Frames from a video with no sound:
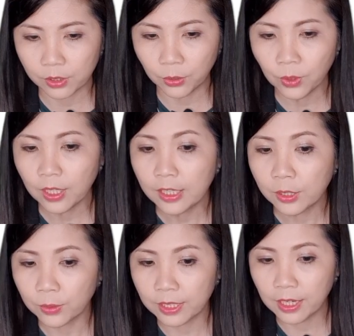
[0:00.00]
to,
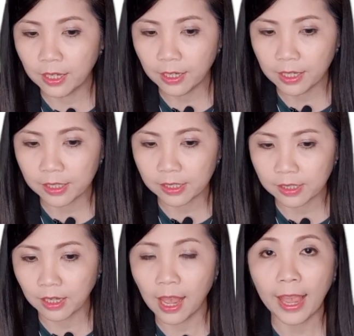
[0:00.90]
so theta is
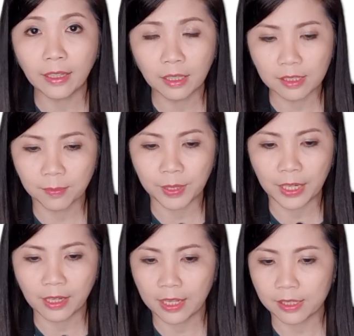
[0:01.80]
the angle
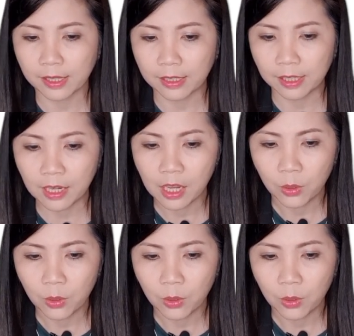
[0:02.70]
subtended at the center,